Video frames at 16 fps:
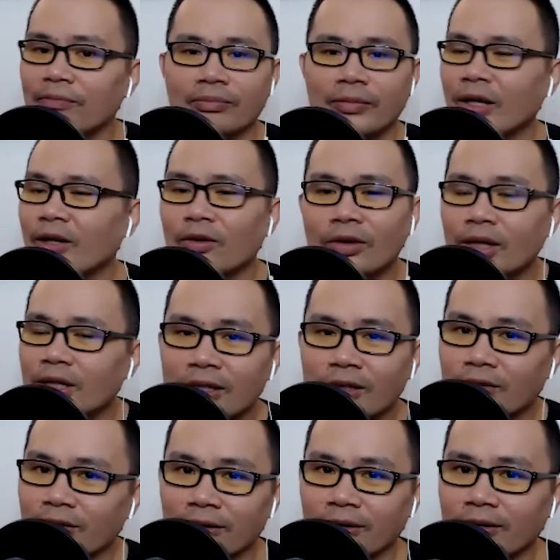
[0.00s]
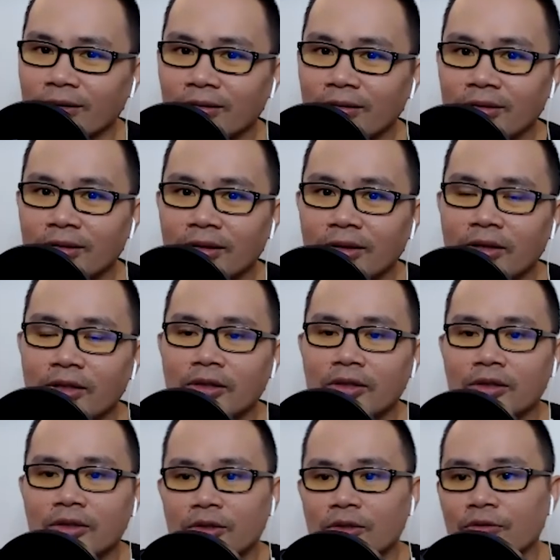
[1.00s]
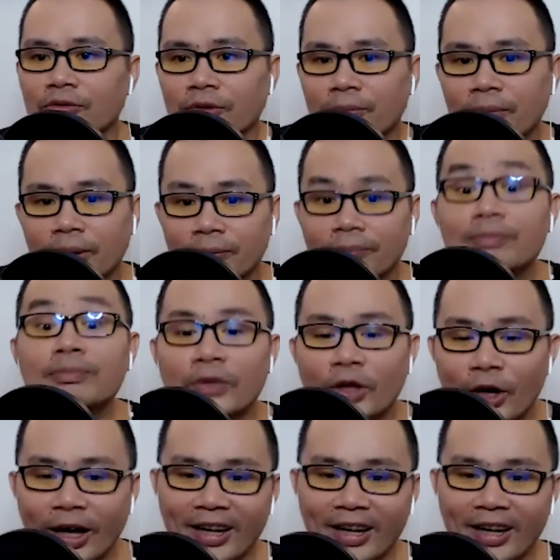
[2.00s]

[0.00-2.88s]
They don't listen to you. So for me, go ahead.